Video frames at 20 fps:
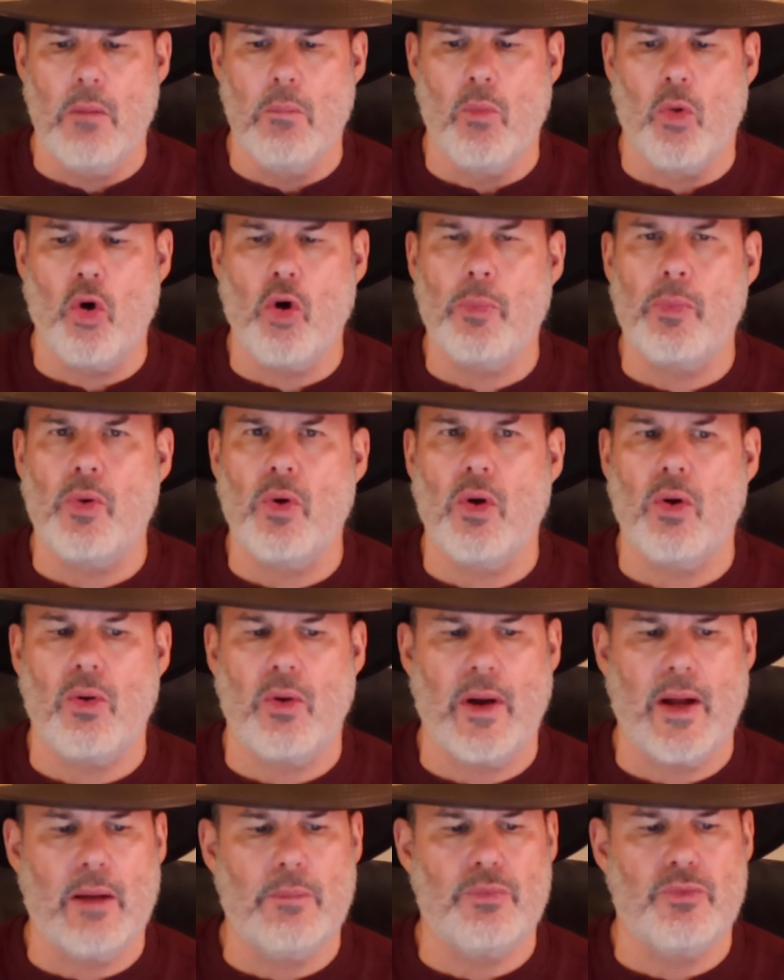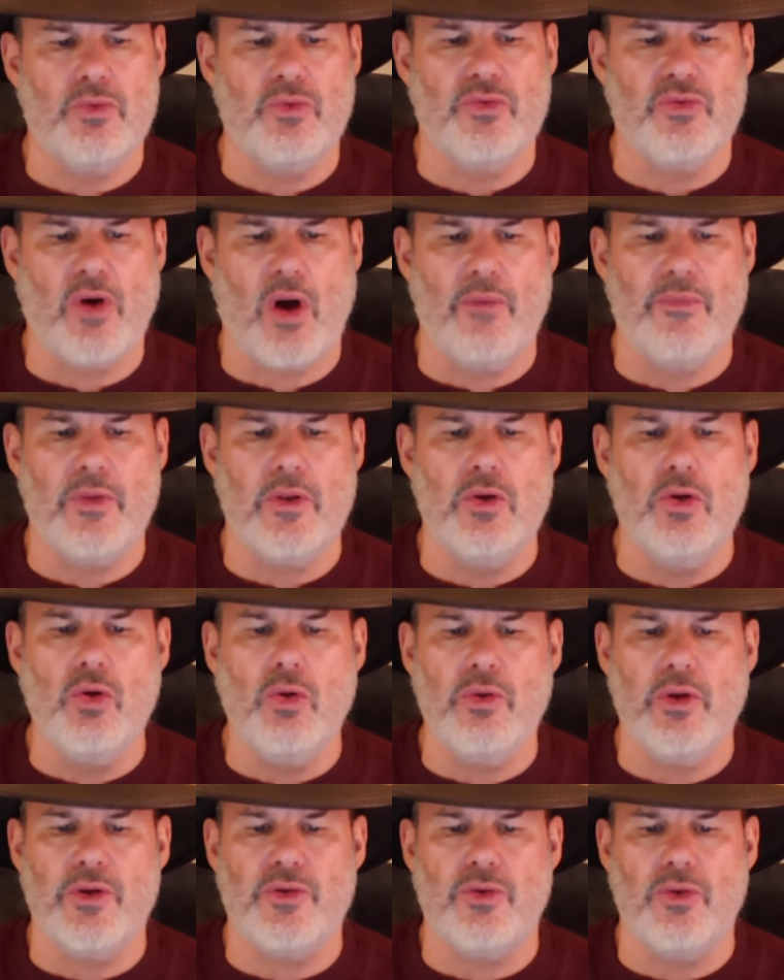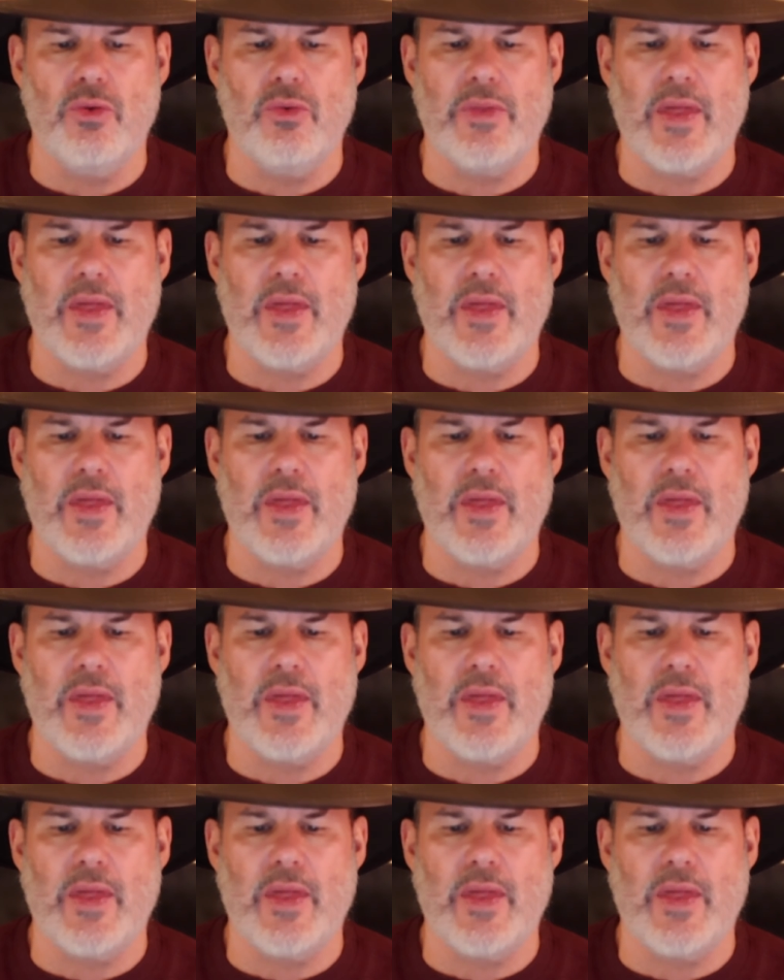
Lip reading: more programs to solve the new issue